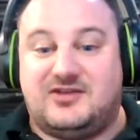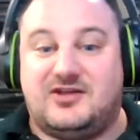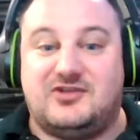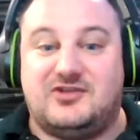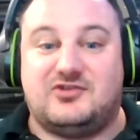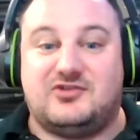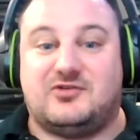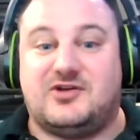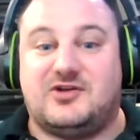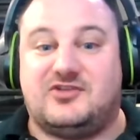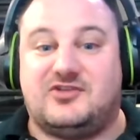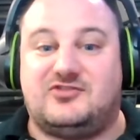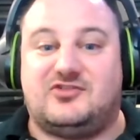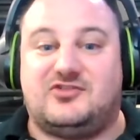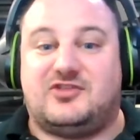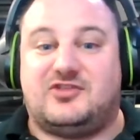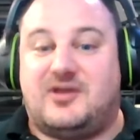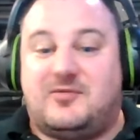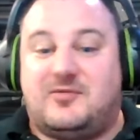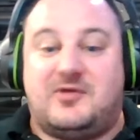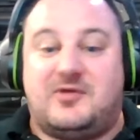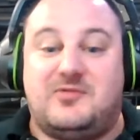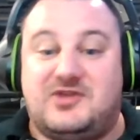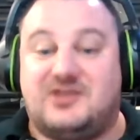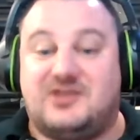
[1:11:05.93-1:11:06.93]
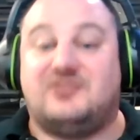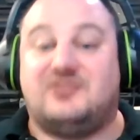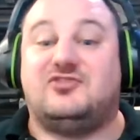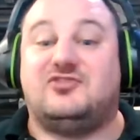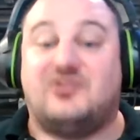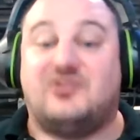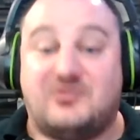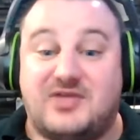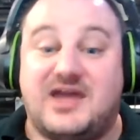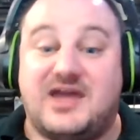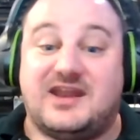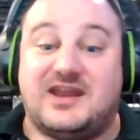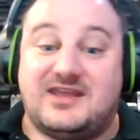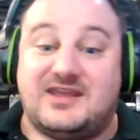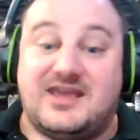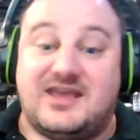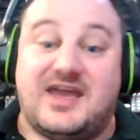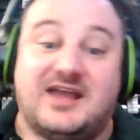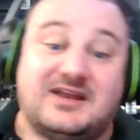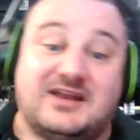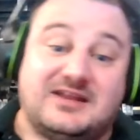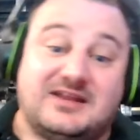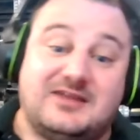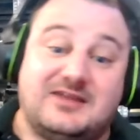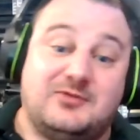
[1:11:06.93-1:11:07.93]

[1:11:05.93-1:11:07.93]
under us, so that way we can do that again.